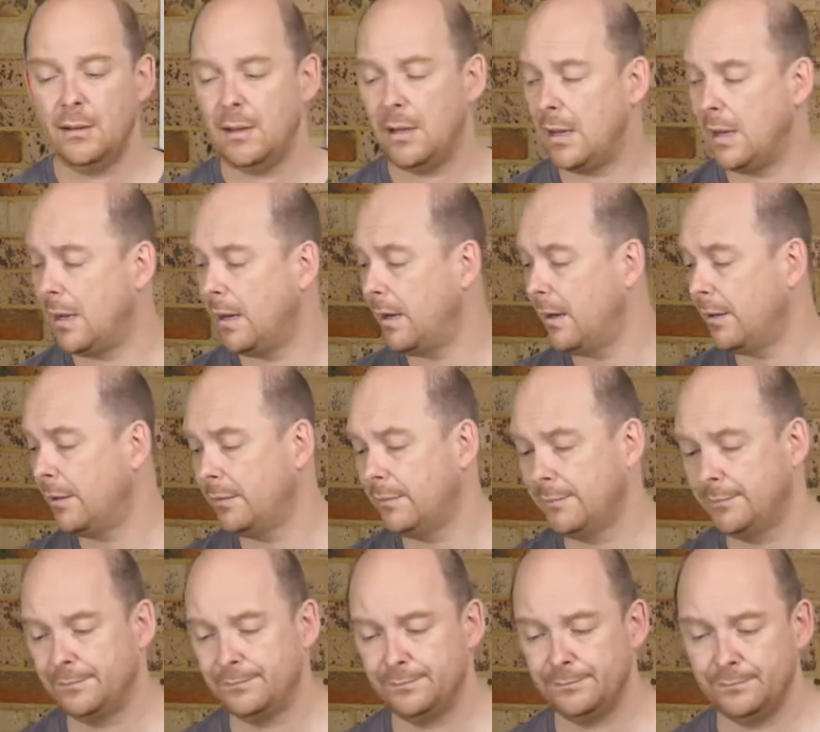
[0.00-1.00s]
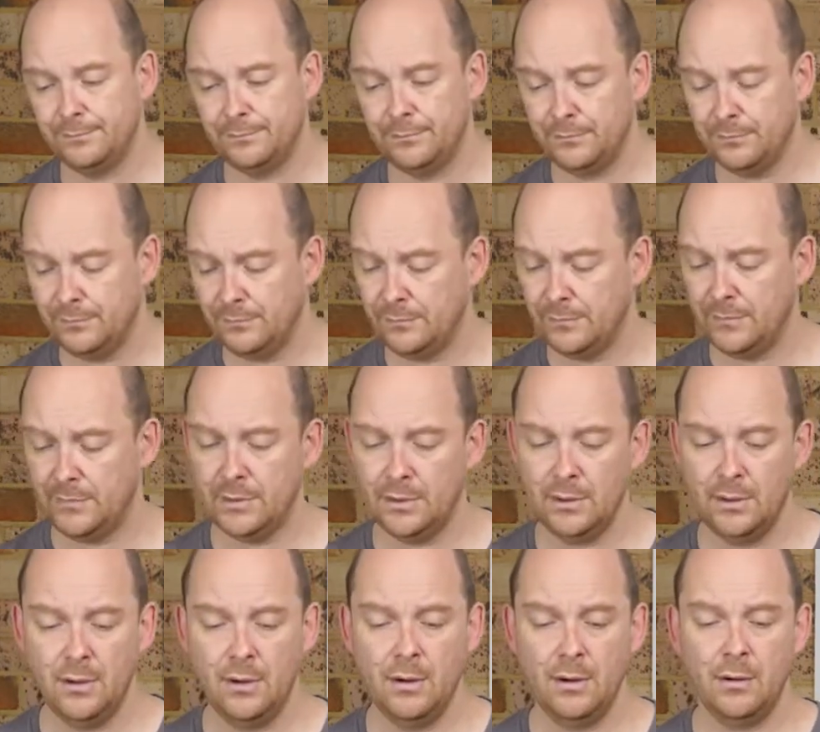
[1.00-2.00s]
are
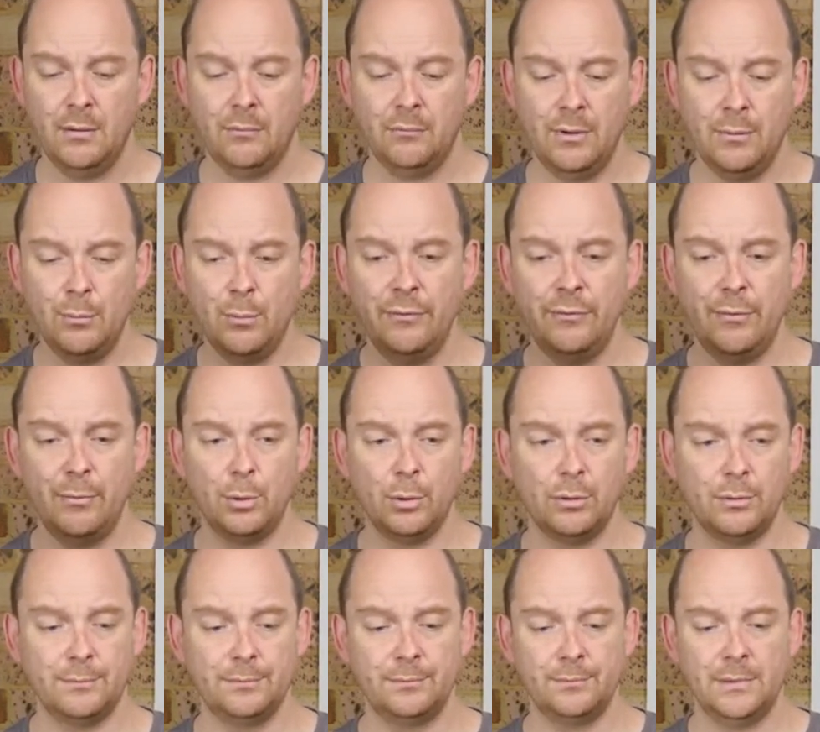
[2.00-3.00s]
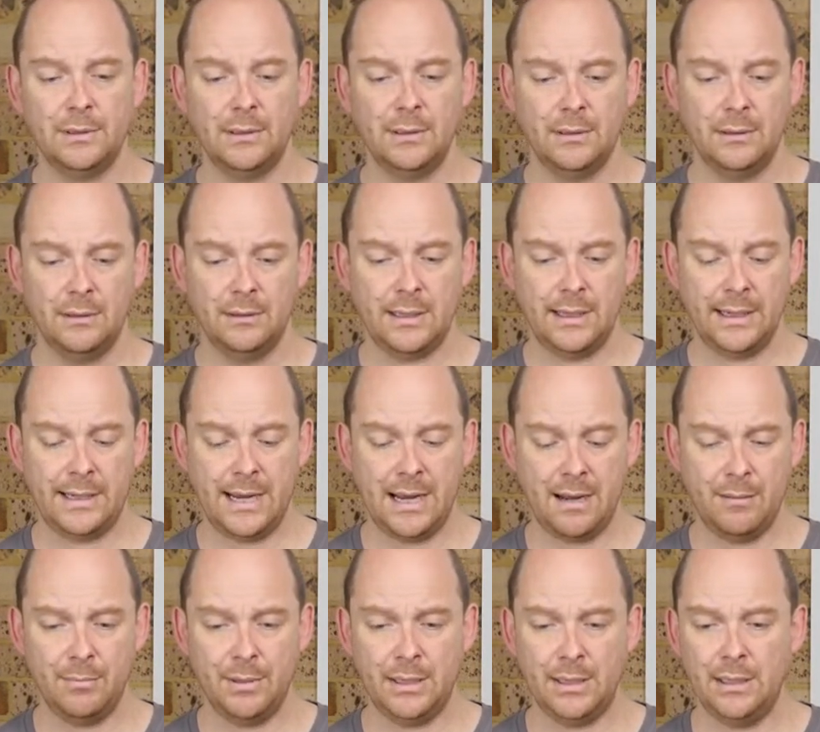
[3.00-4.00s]
removable. They
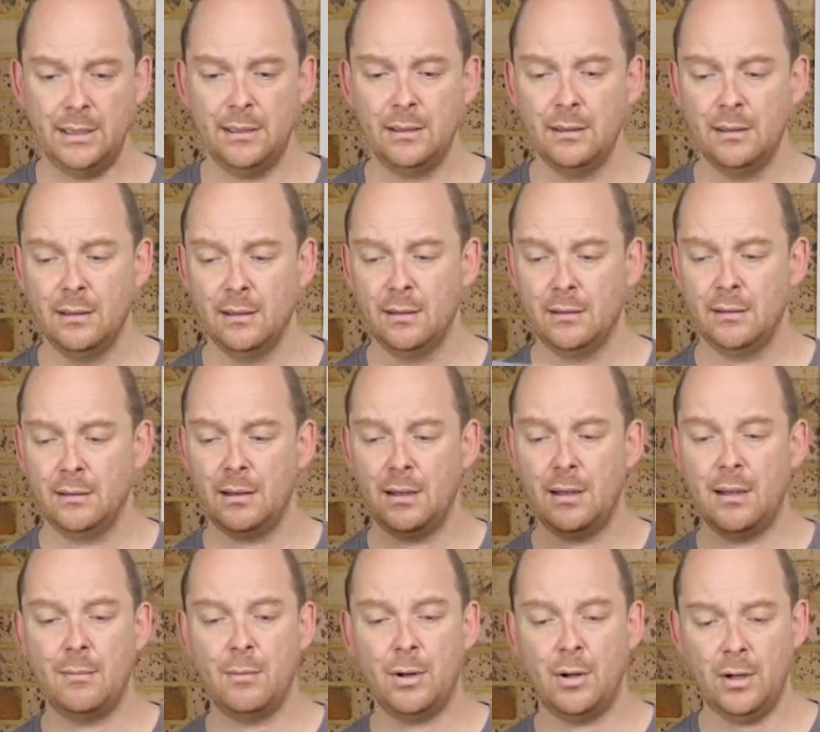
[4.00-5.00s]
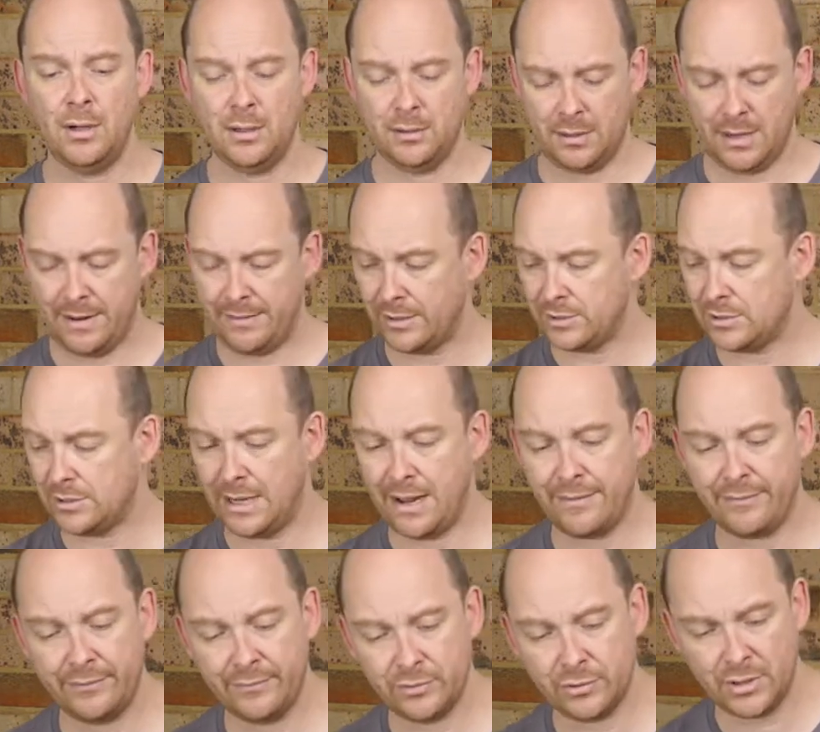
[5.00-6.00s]
can be, I
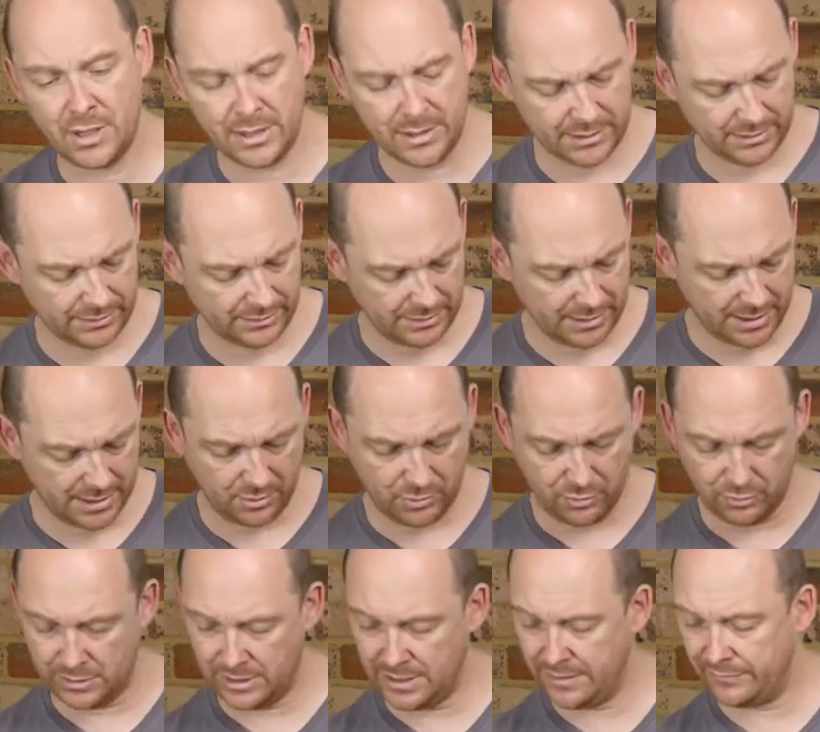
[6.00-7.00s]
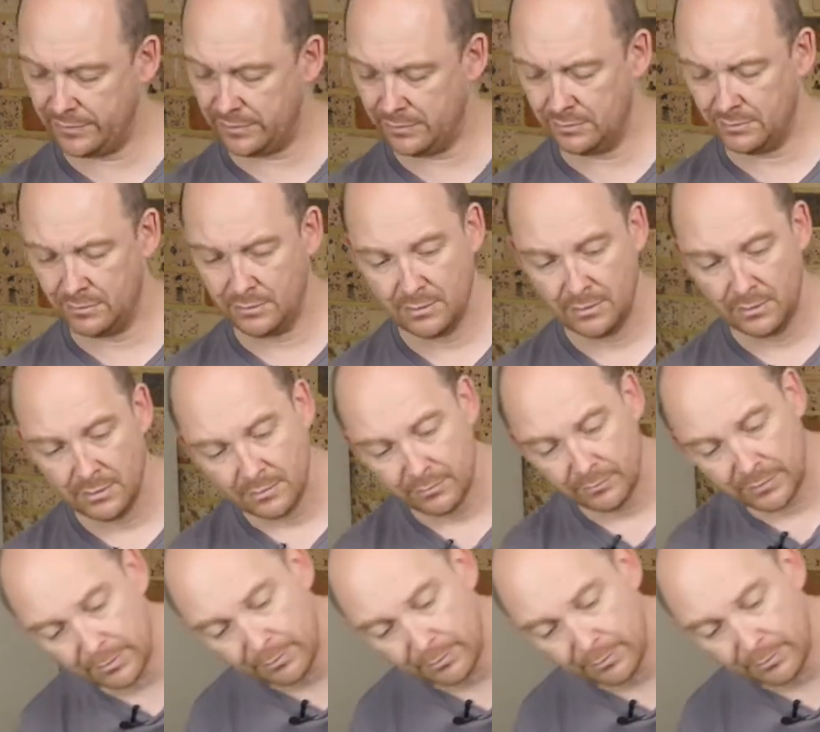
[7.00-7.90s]
haven't even tried this. They could even be